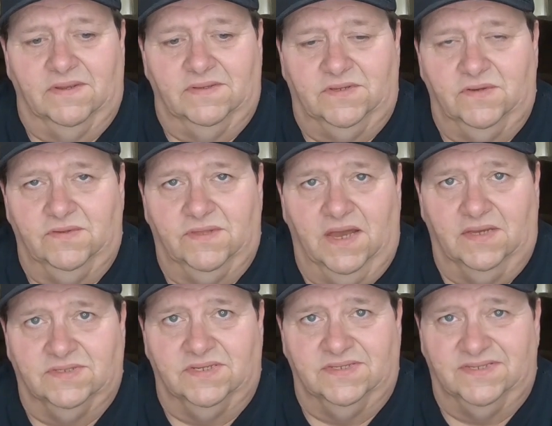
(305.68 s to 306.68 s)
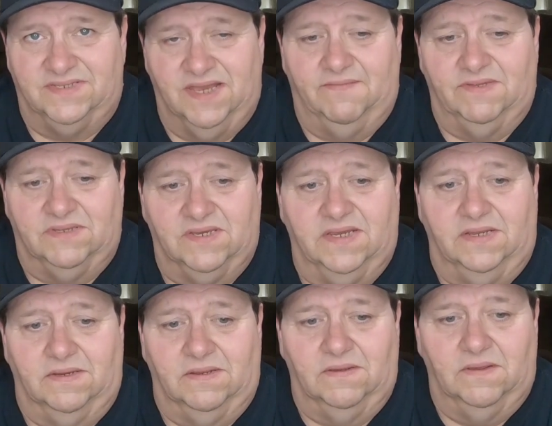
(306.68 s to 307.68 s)
in
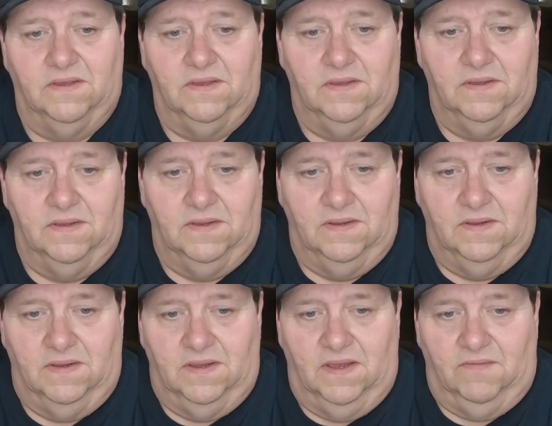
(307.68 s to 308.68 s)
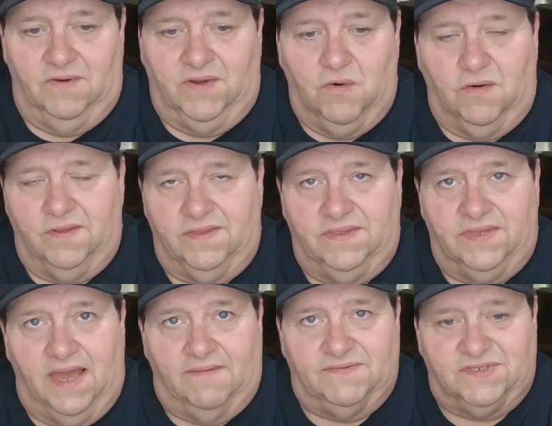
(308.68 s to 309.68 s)
2017. Recorded
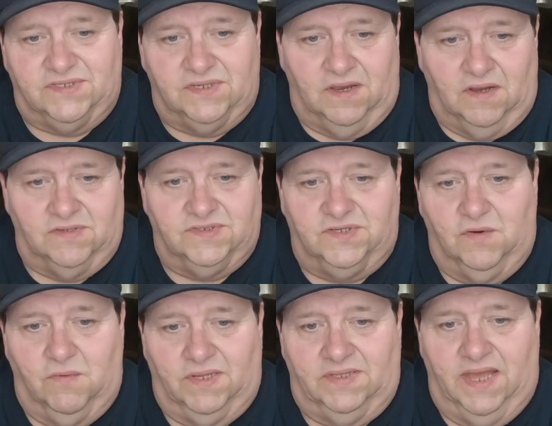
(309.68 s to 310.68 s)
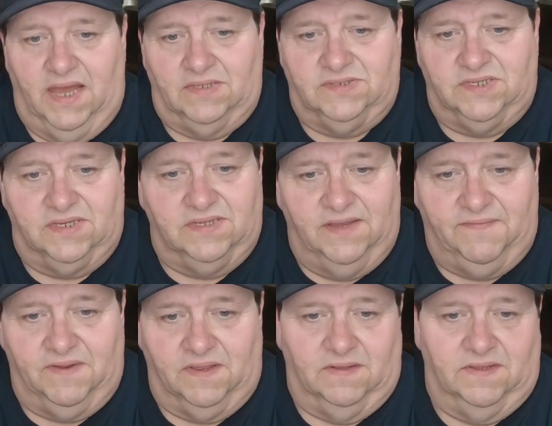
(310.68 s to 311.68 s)
thefts also went down
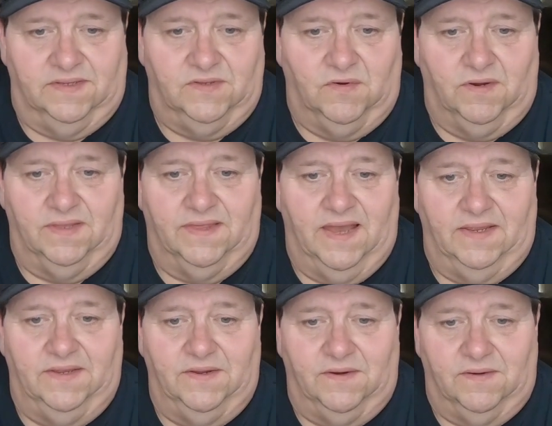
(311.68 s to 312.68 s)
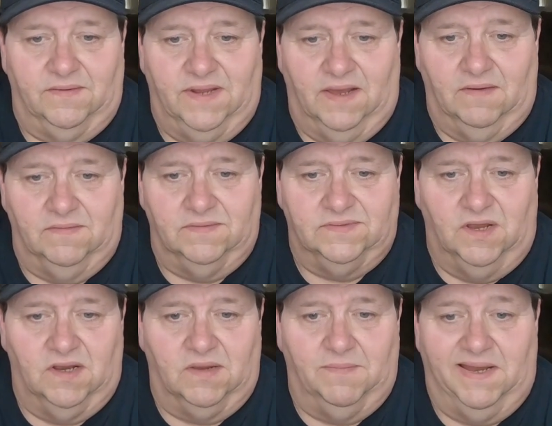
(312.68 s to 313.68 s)
significantly during that year. Now,
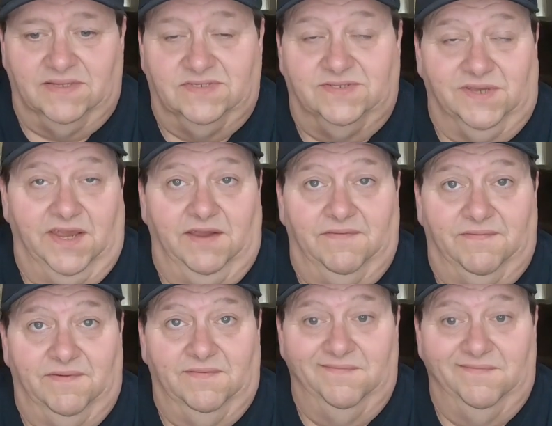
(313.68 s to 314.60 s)
talk about safe.